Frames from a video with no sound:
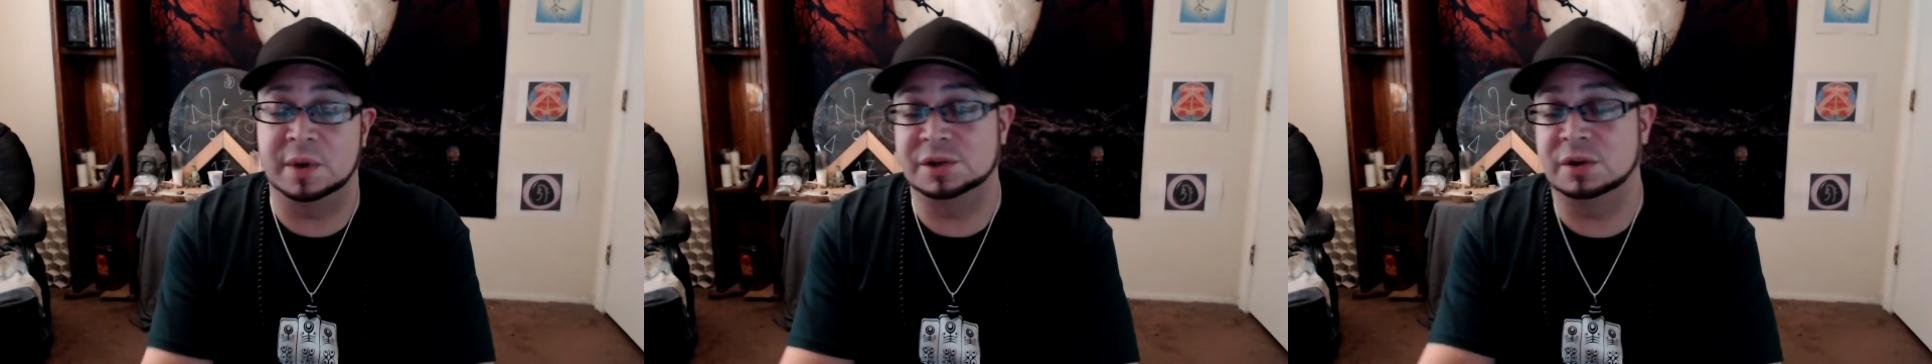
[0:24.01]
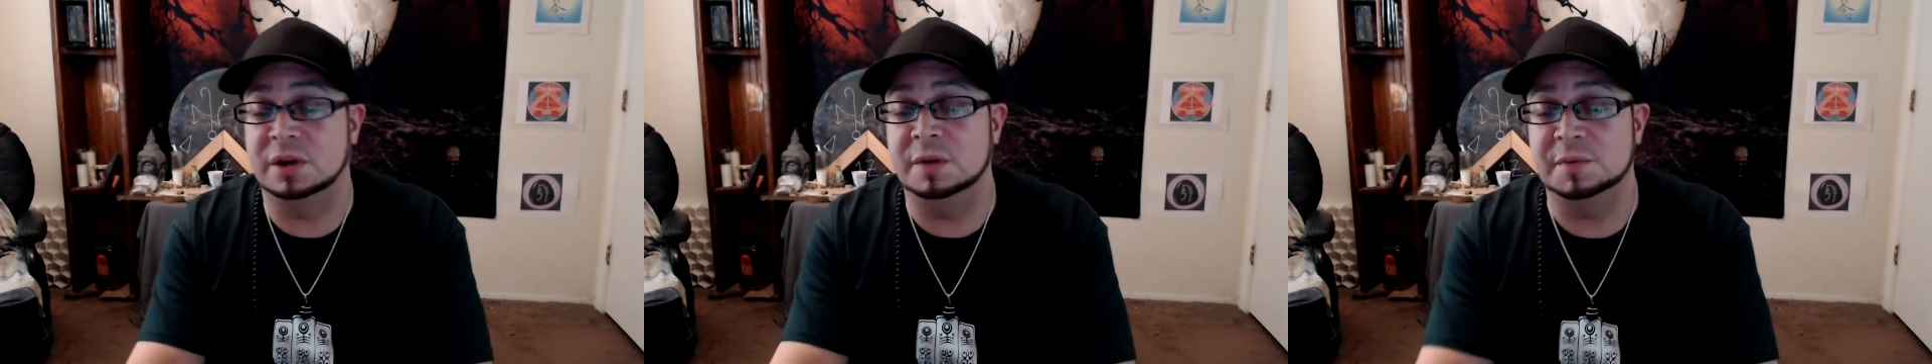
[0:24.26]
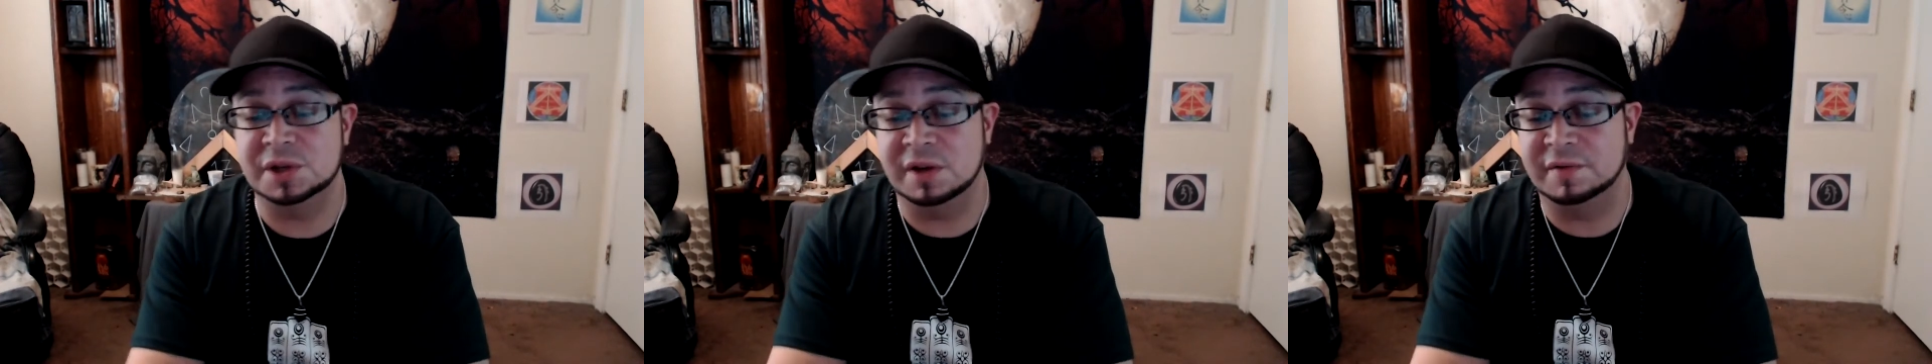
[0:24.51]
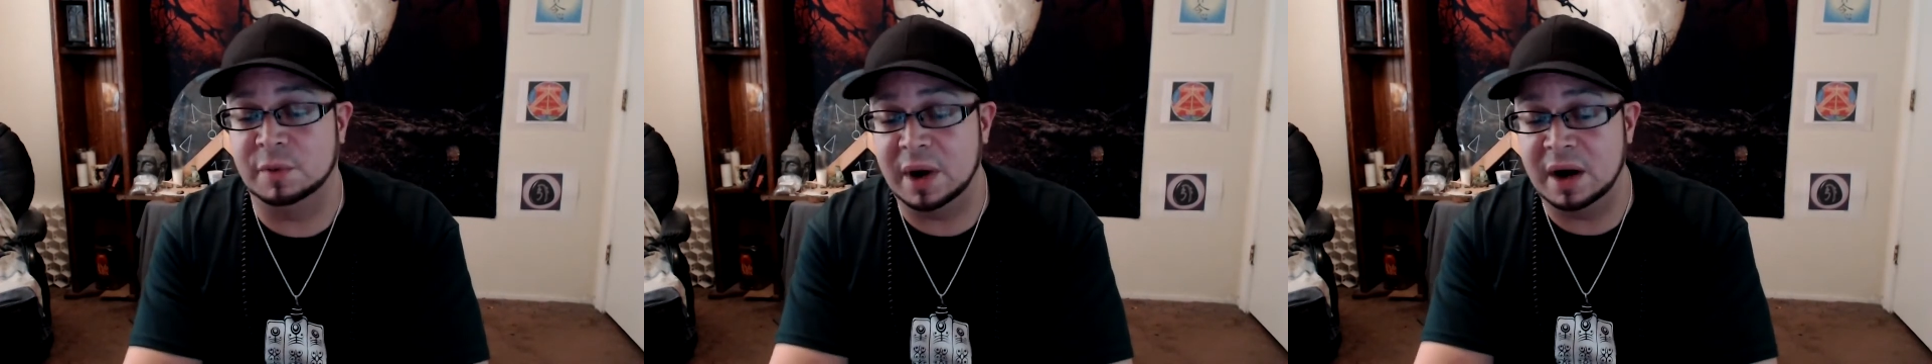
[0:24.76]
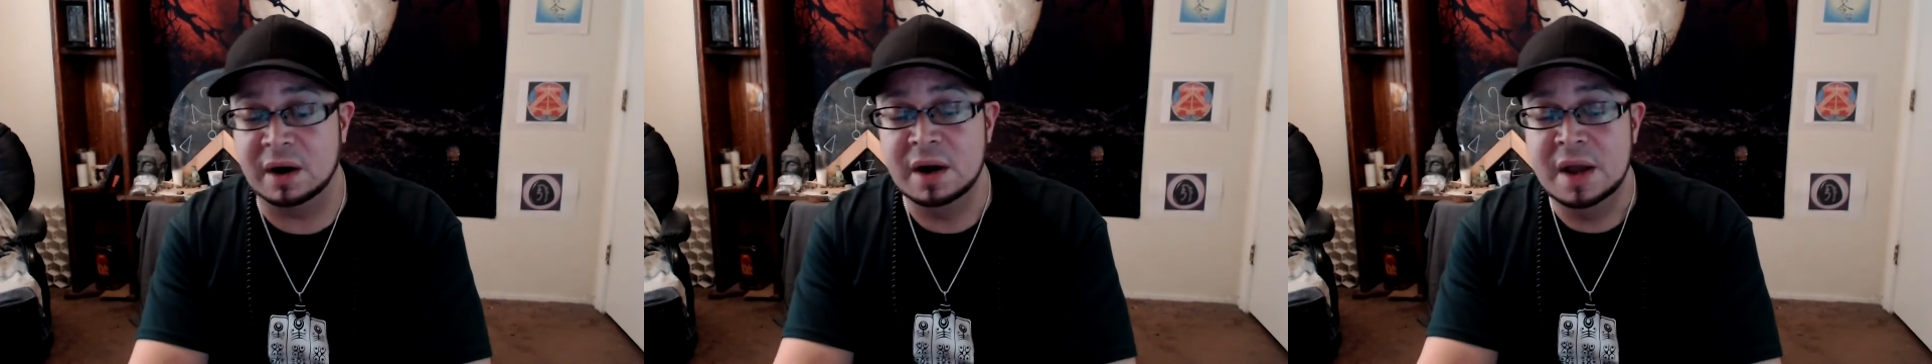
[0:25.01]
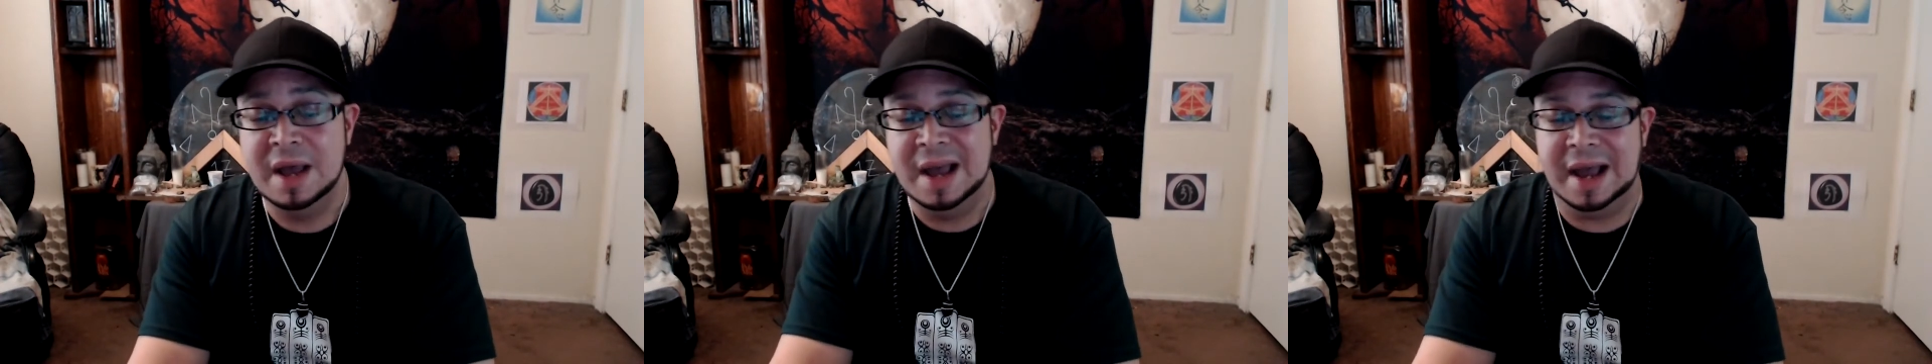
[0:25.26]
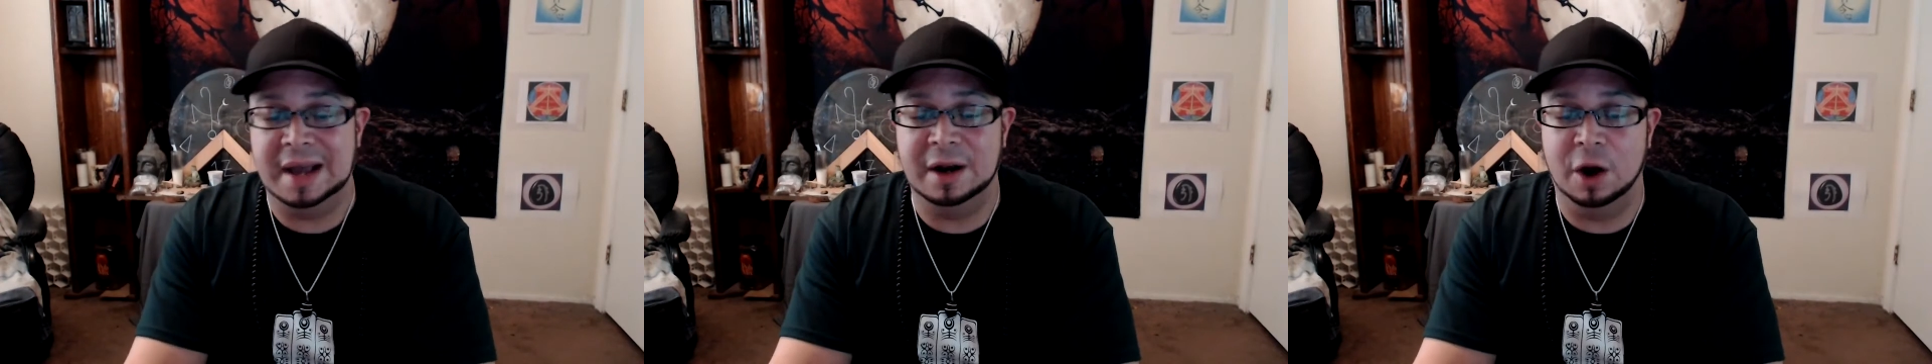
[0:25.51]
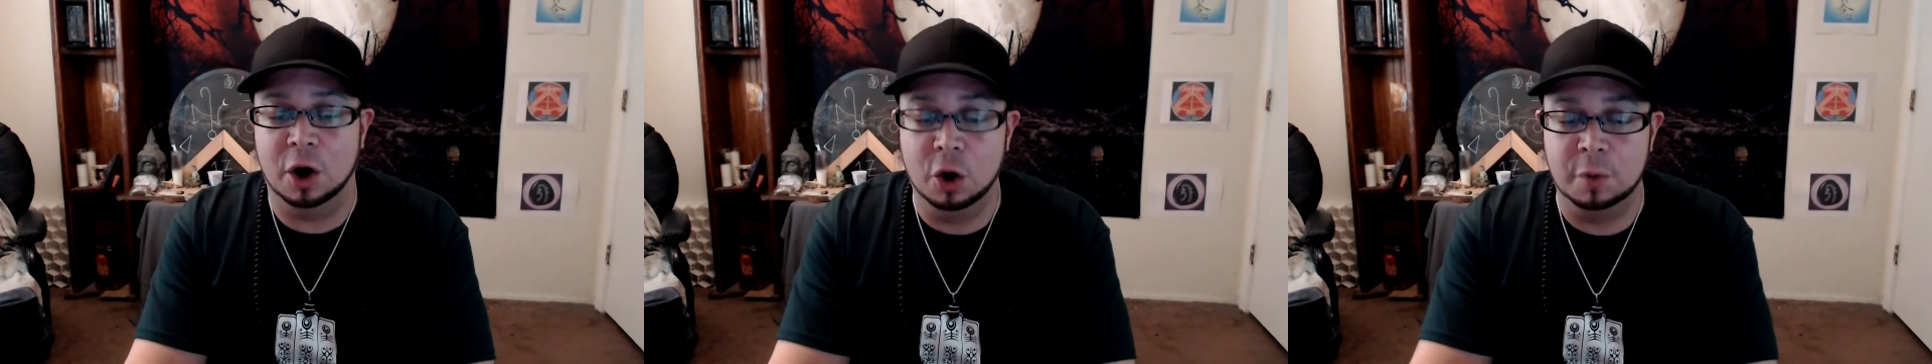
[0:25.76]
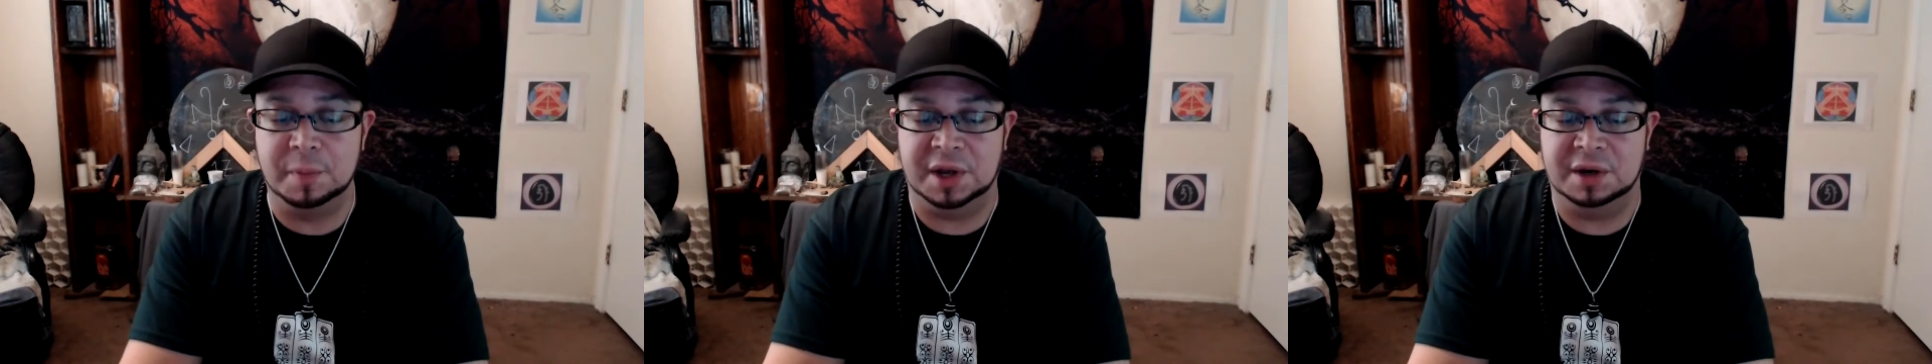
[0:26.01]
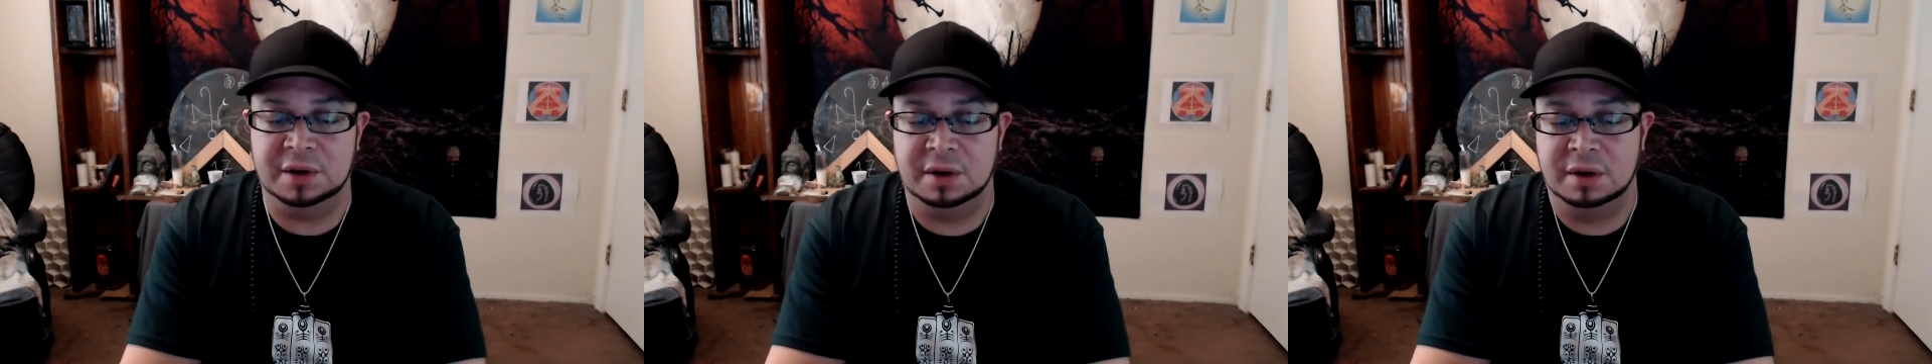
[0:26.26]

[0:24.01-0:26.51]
So keep yourself aware and open